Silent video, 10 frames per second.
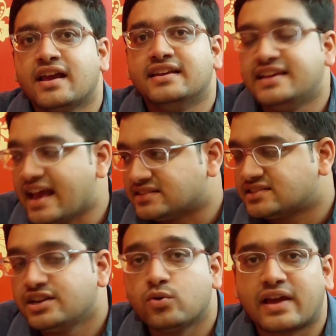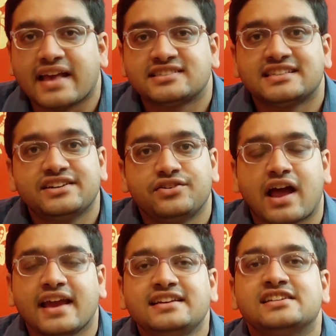Yes, you guessed it
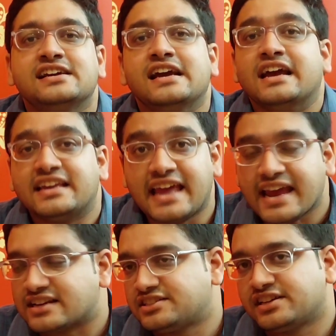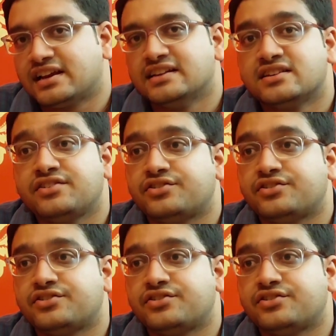right. Kicked is a